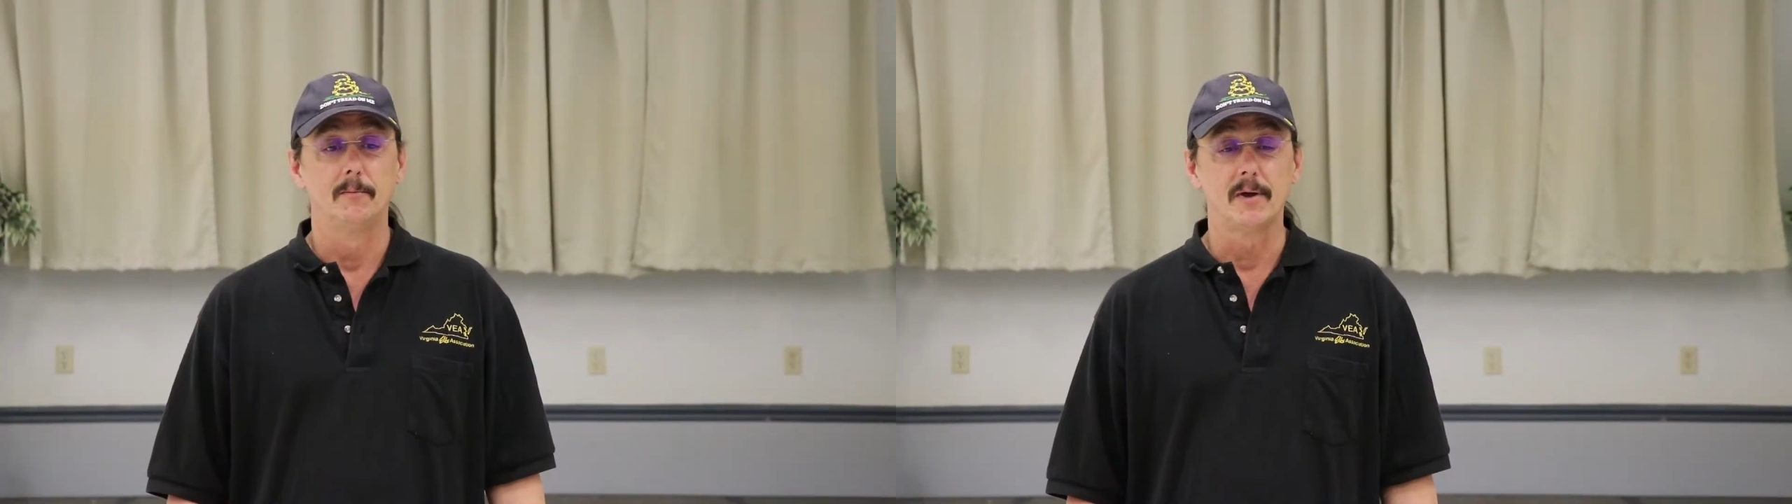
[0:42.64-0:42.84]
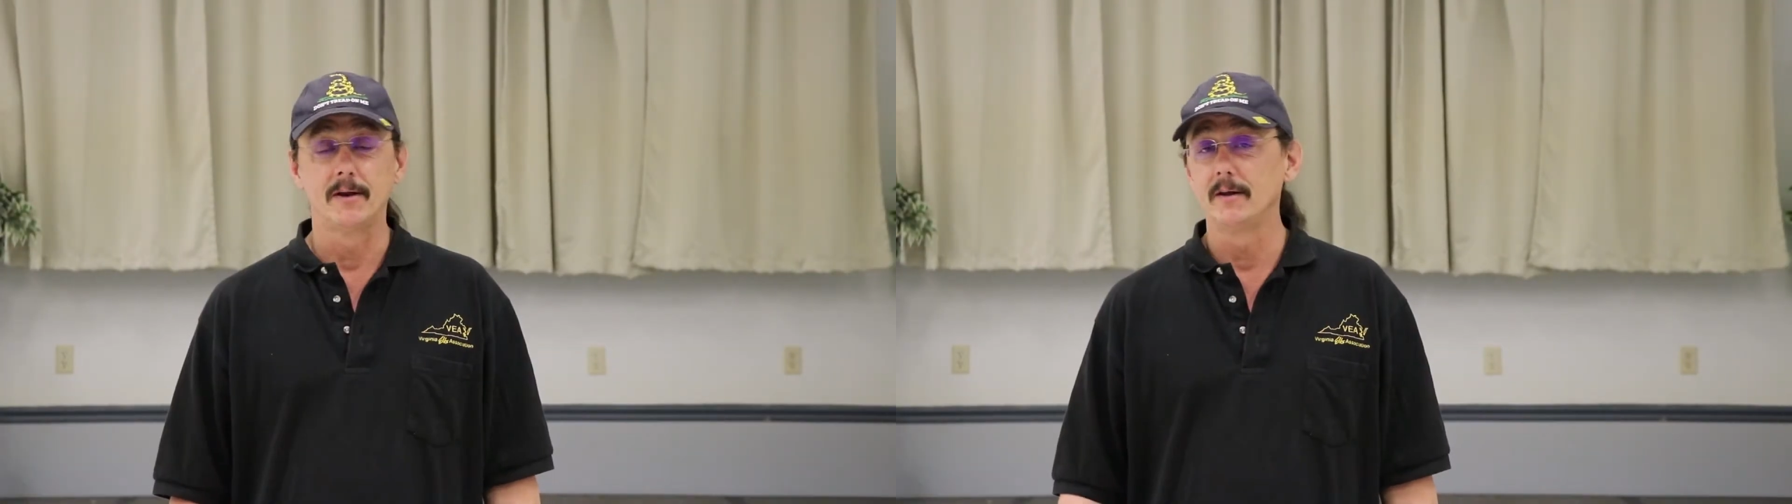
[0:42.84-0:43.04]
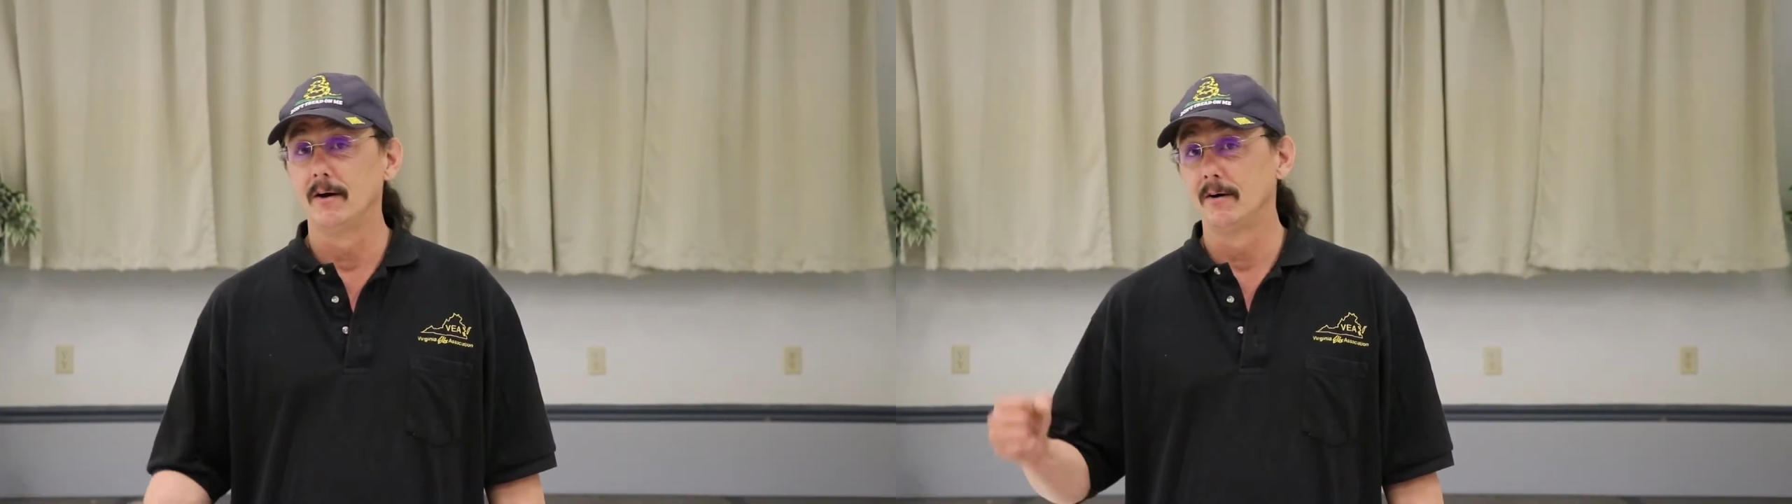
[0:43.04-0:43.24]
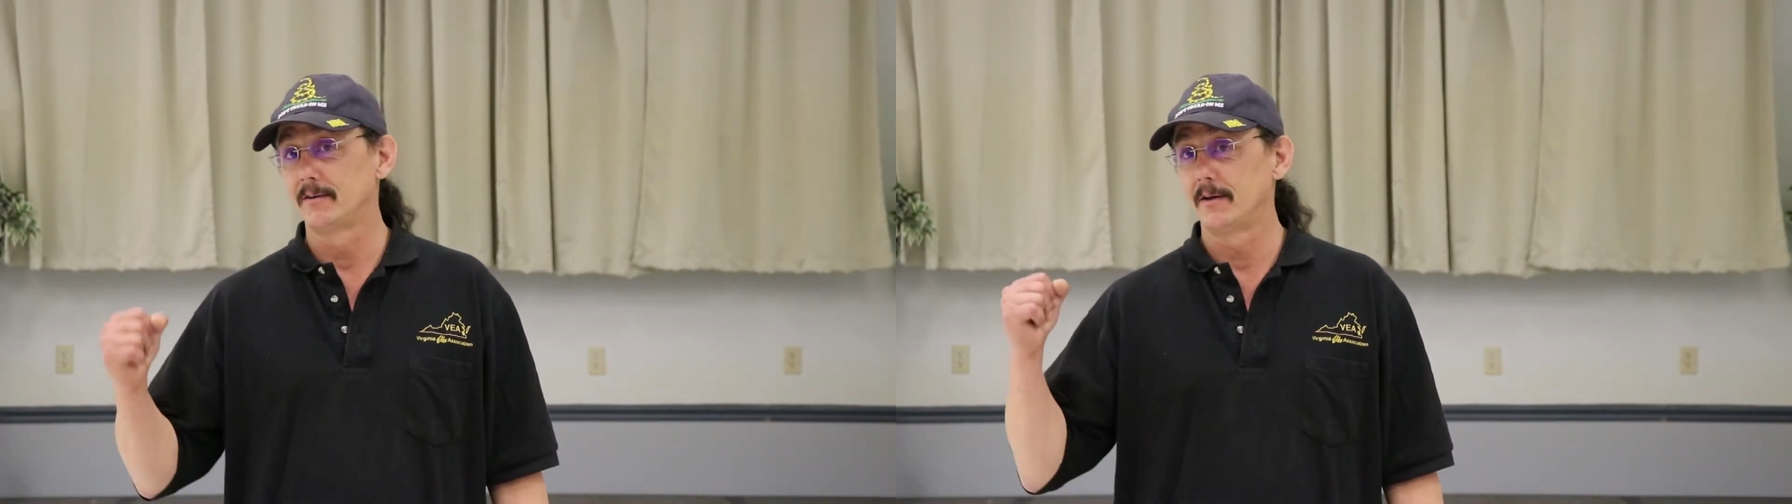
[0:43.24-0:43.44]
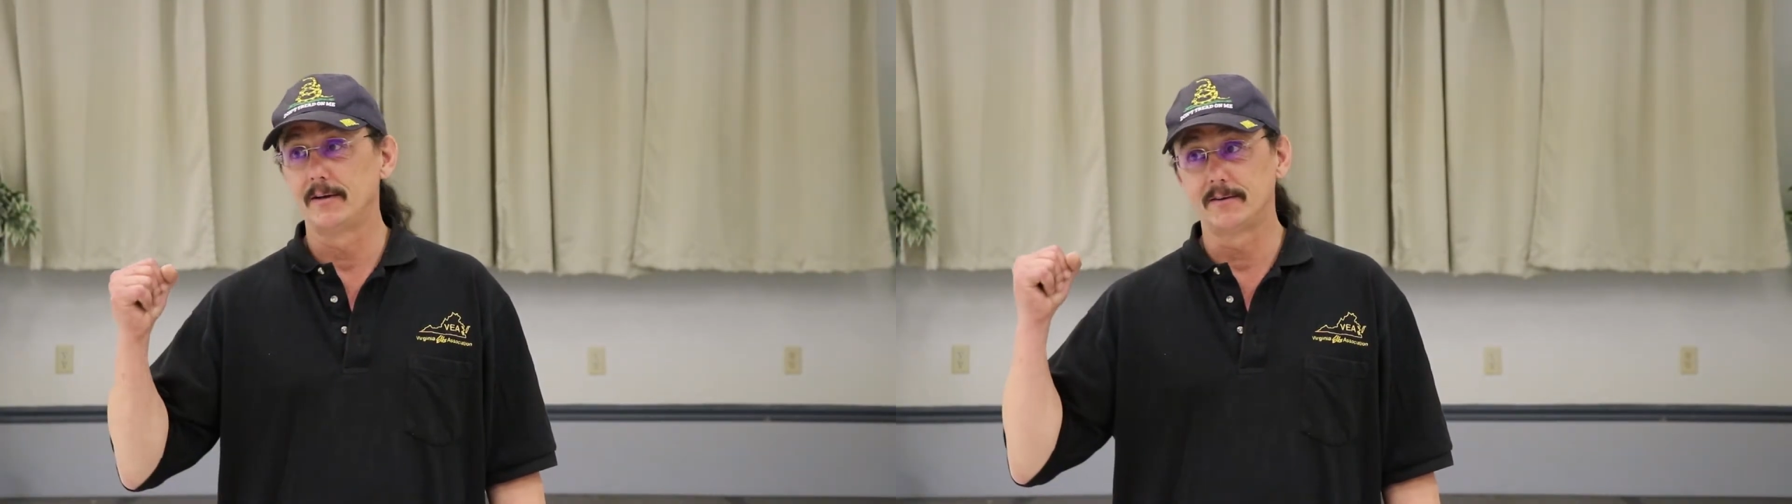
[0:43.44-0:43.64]
Any Elk
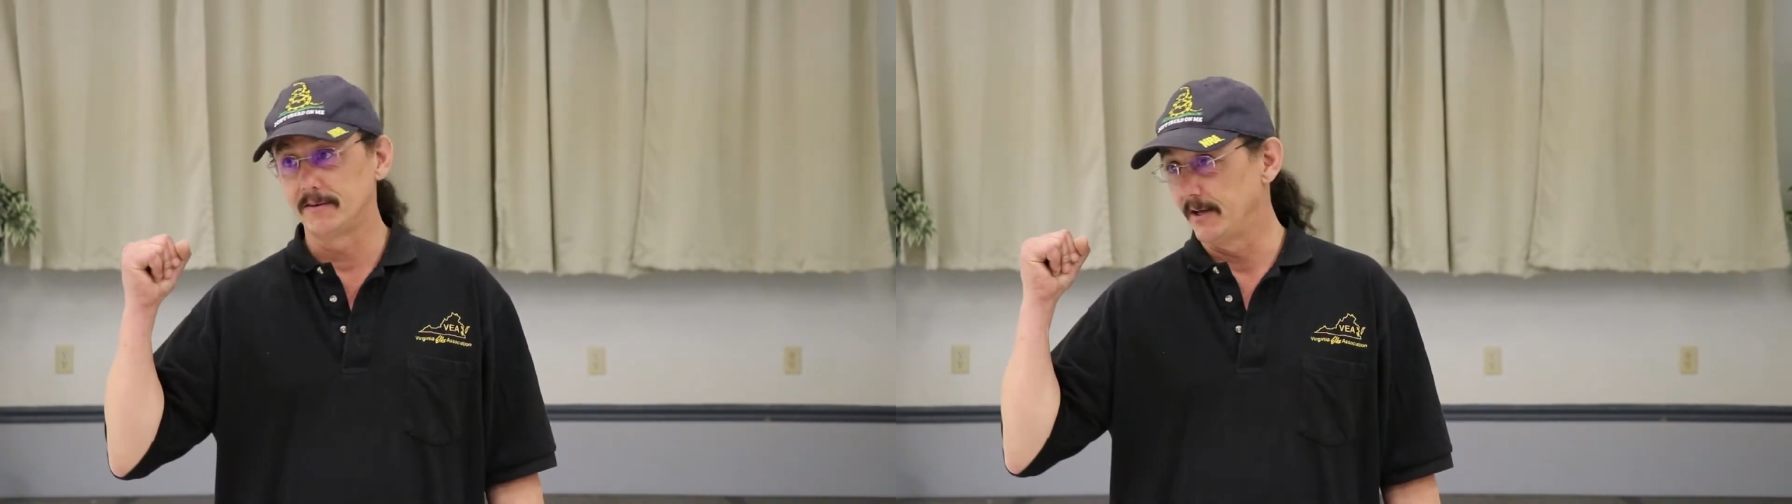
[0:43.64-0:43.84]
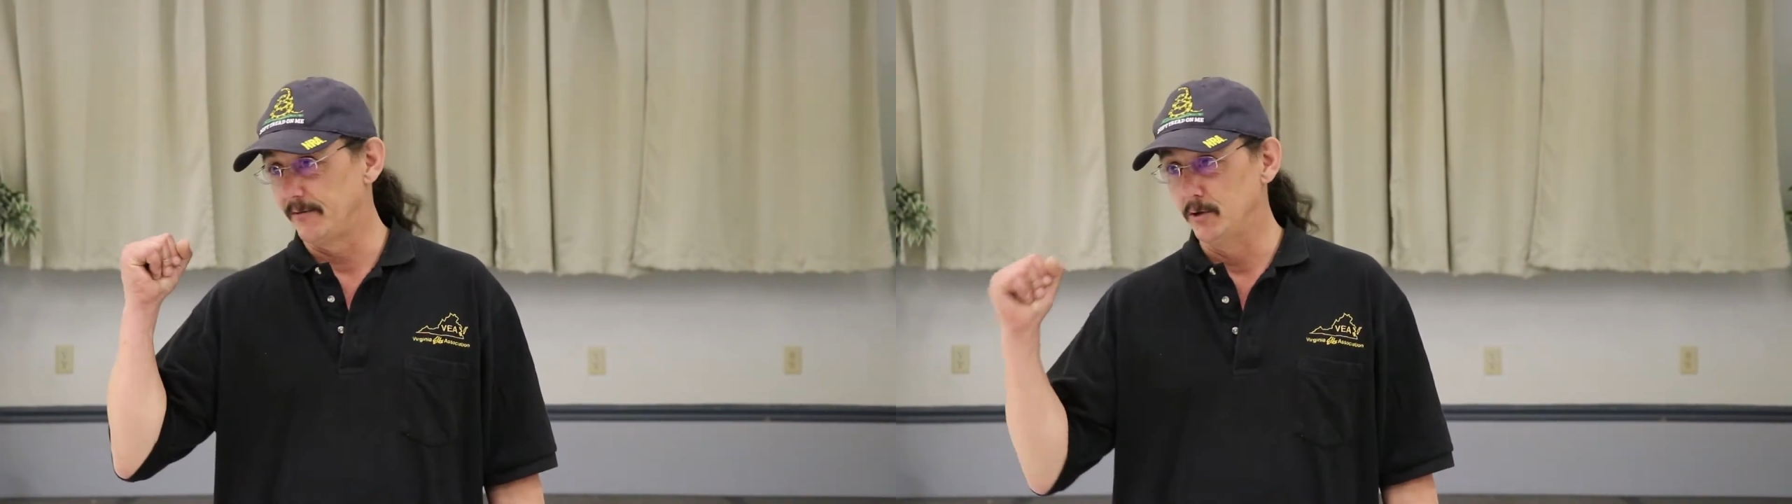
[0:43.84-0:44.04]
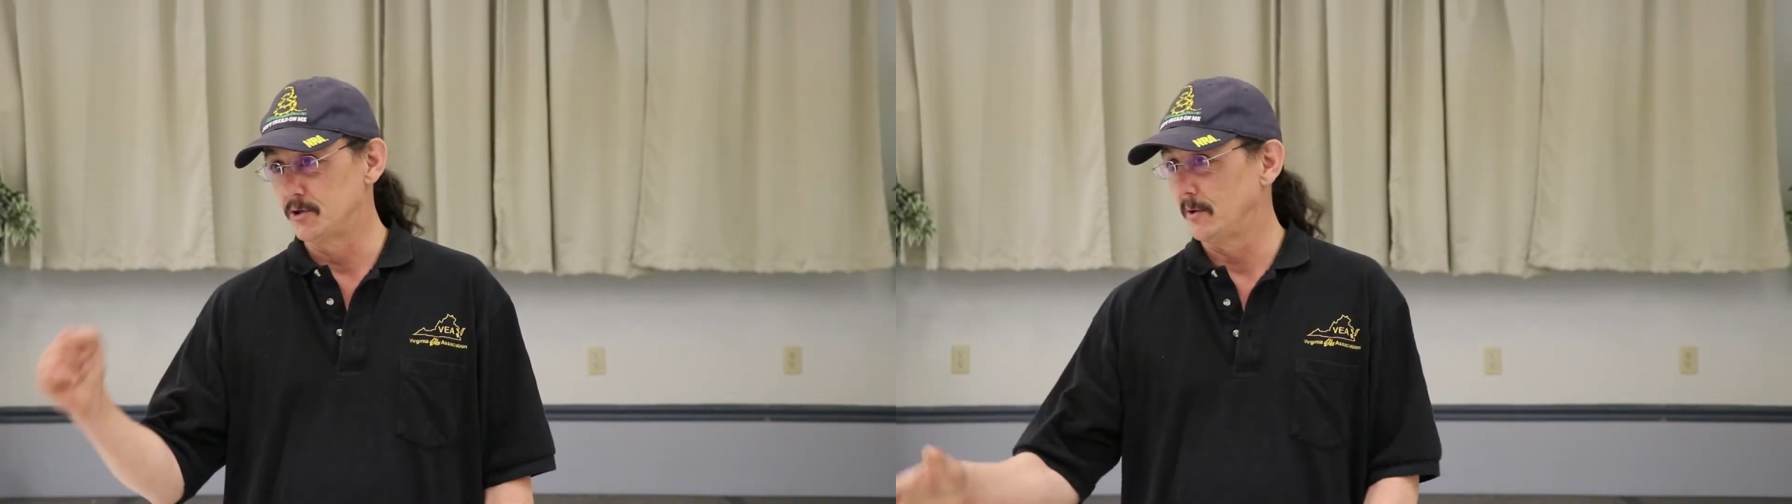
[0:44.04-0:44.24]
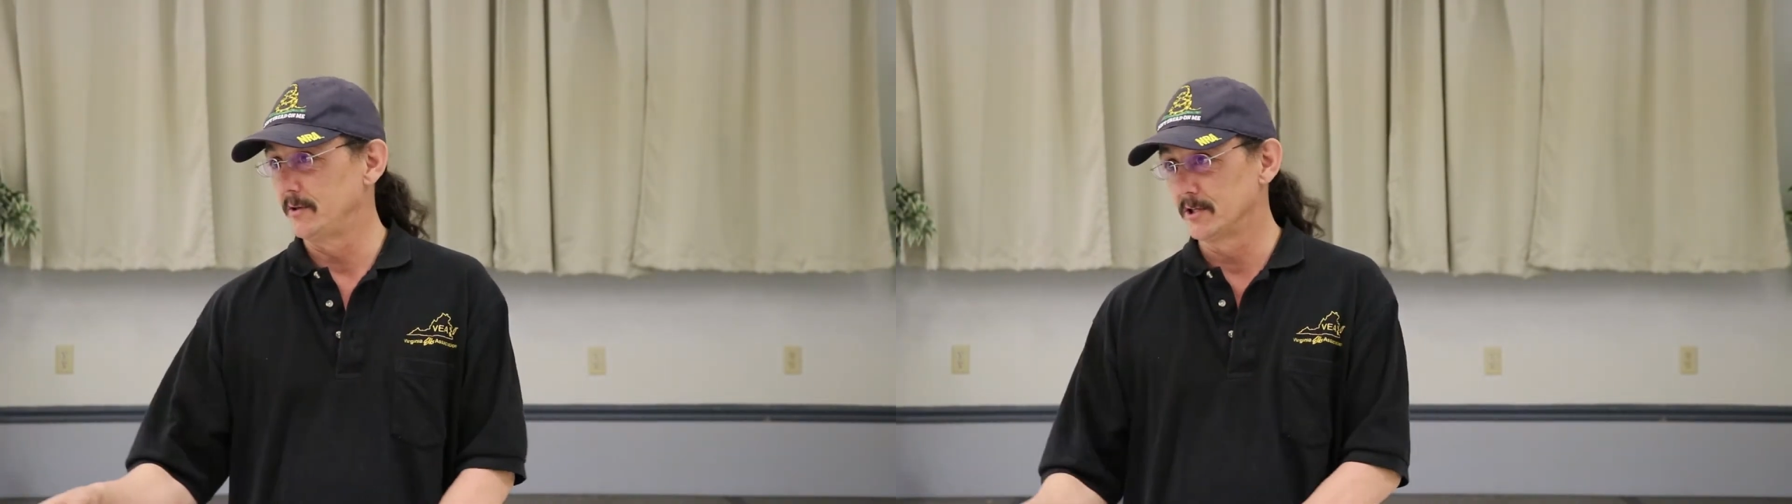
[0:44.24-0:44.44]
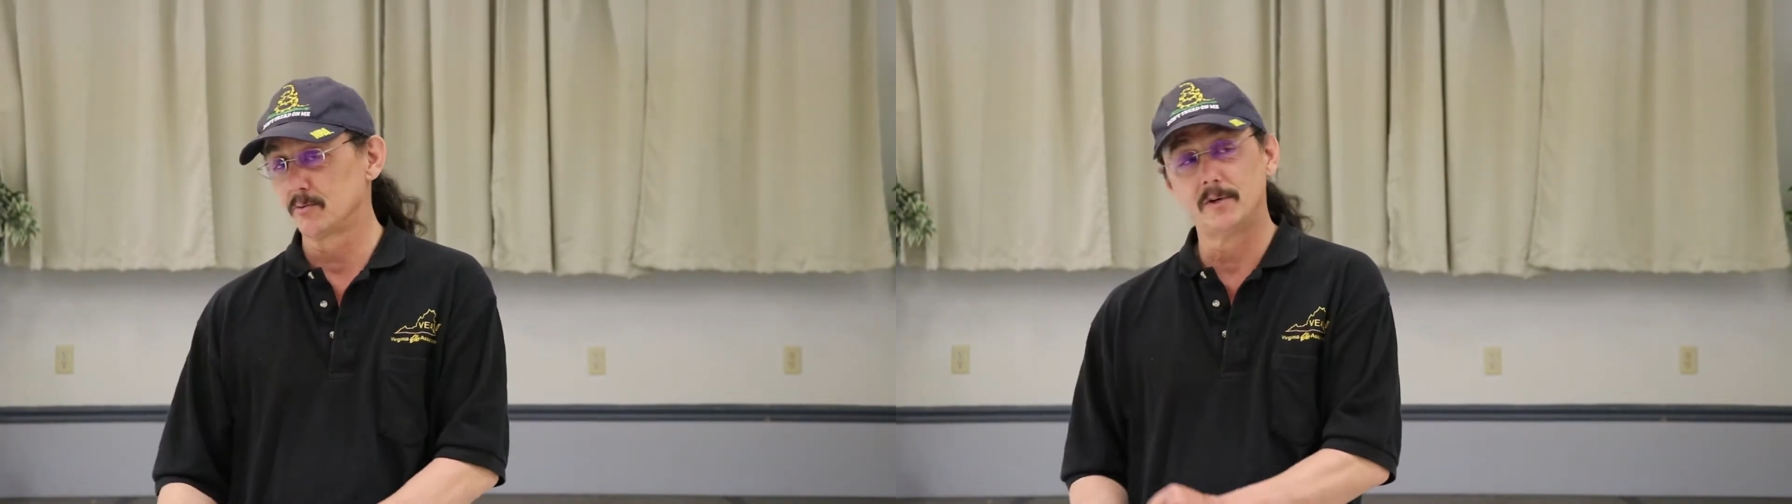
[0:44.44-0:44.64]
that, if you join
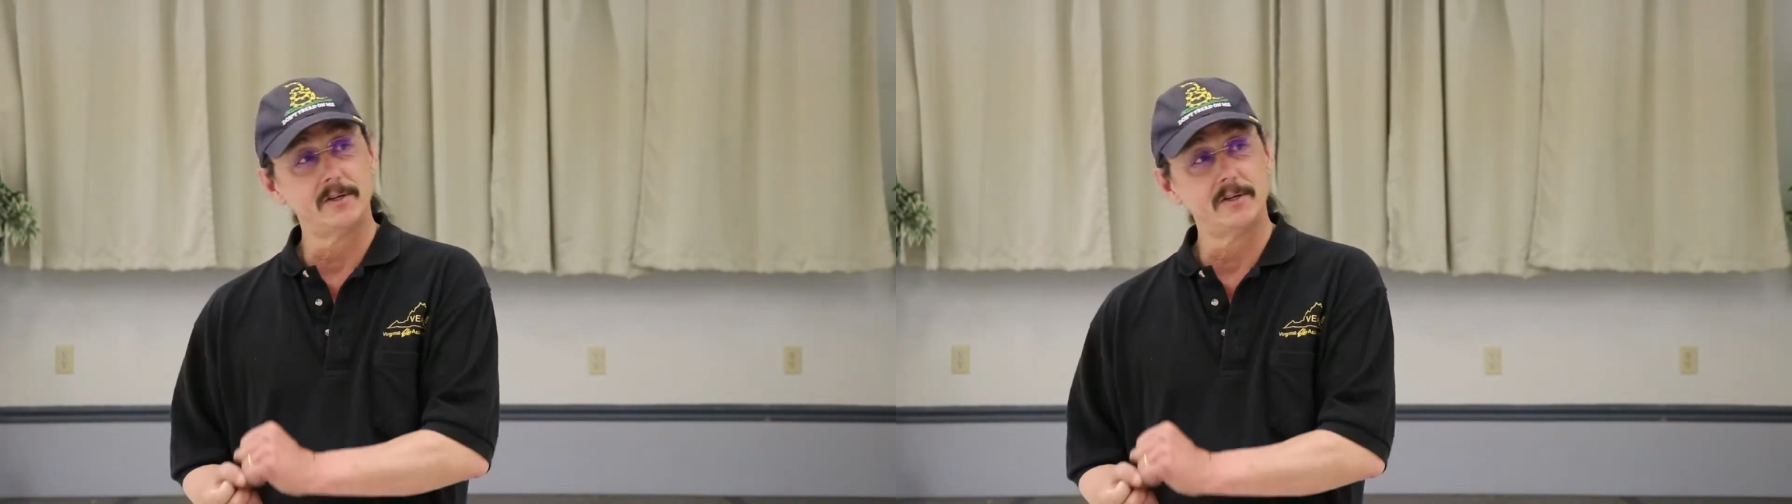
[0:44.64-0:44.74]
this one,